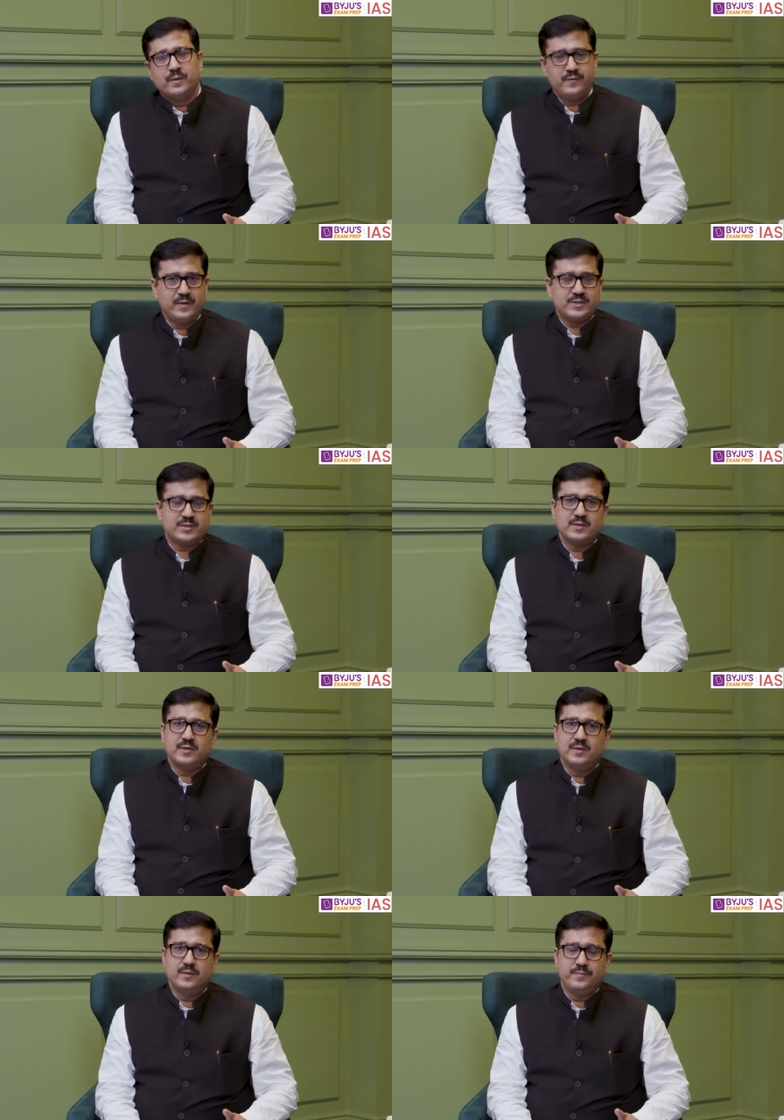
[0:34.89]
First,
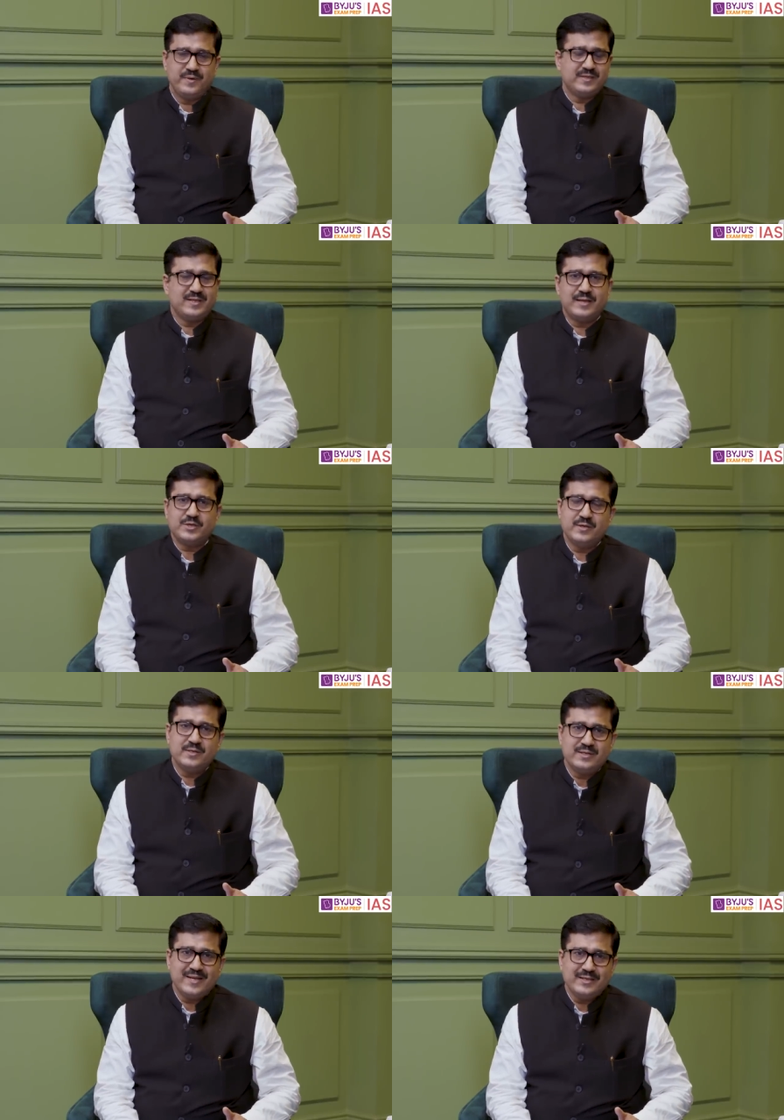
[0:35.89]

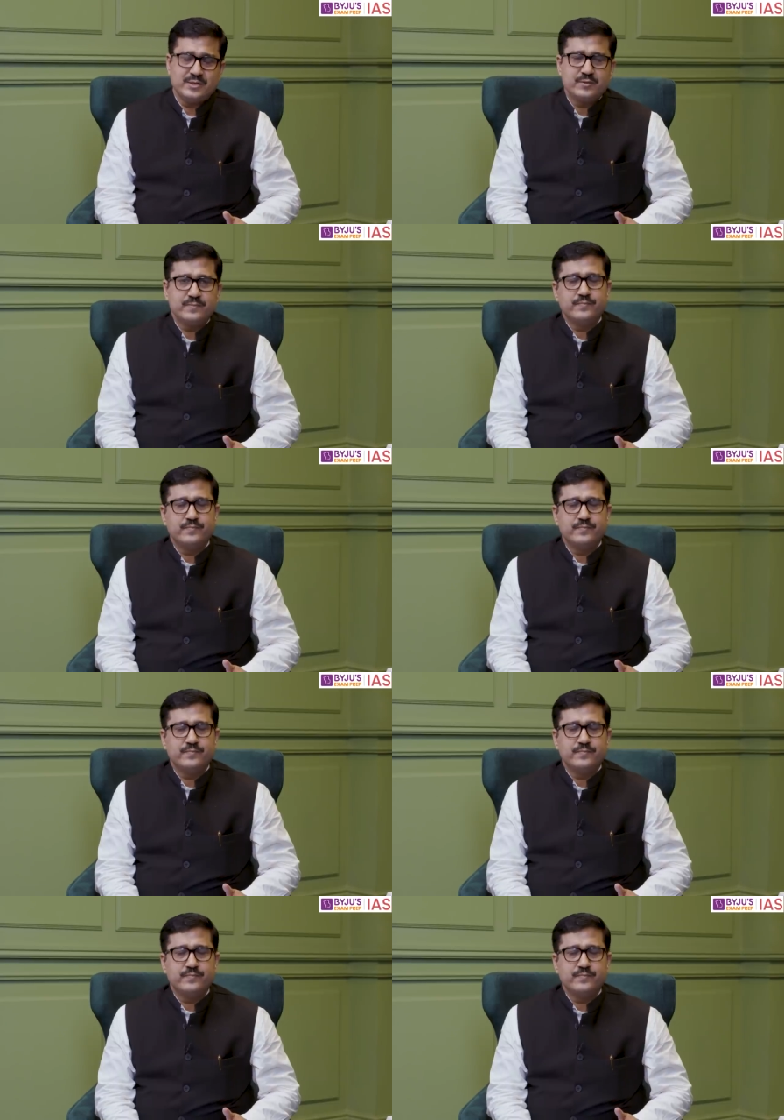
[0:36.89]
pre-selection stage,